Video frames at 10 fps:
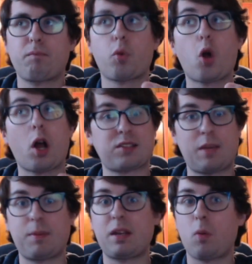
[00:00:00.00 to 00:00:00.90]

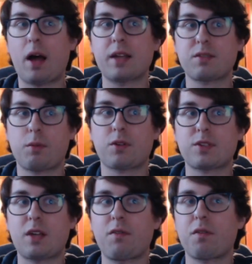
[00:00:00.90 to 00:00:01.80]
proximity-wise from
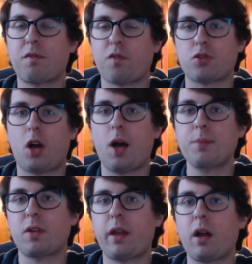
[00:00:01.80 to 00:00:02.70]
yourself for shops
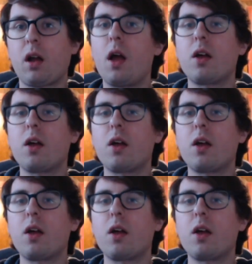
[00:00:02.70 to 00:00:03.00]
on there,